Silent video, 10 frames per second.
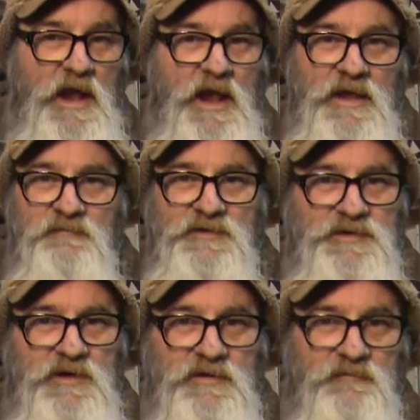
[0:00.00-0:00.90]
I even
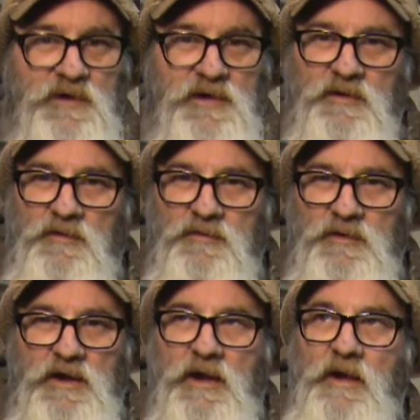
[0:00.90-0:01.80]
said in the video,
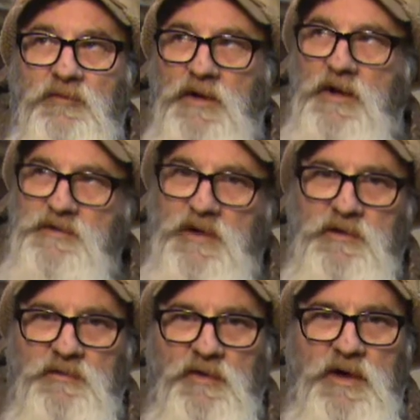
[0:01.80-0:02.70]
I realized I
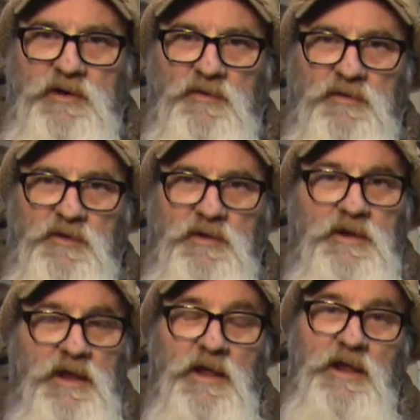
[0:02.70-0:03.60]
got the radio going,
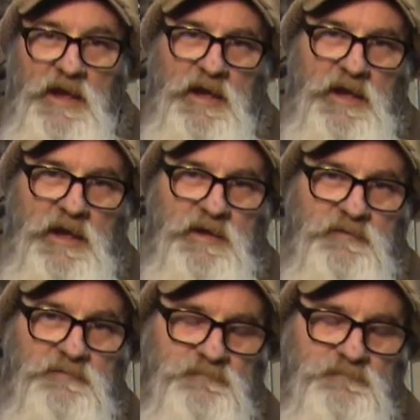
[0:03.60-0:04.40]
and